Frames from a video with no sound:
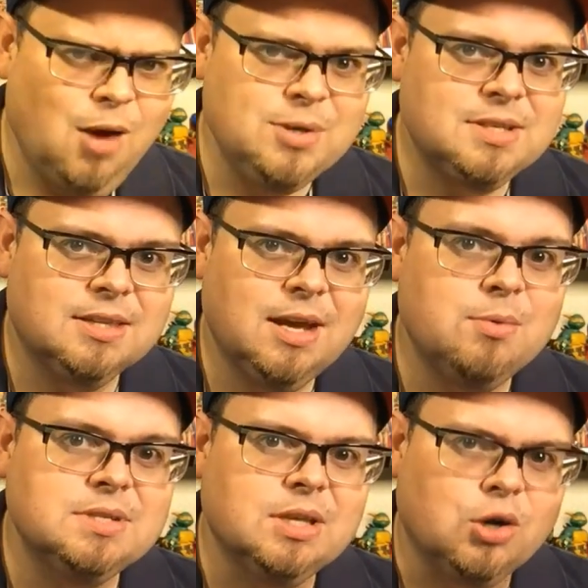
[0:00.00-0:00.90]
I always thought that
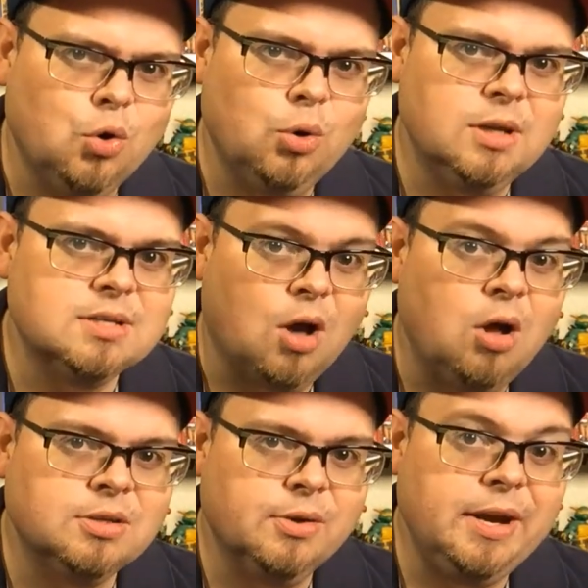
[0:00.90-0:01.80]
was the coolest
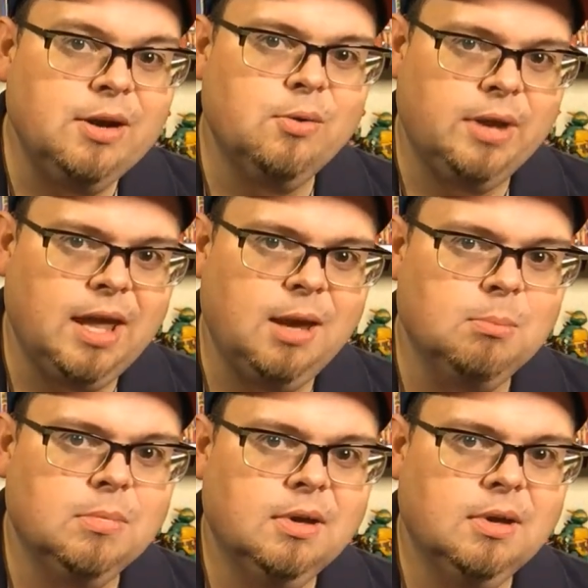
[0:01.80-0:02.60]
alter ego name,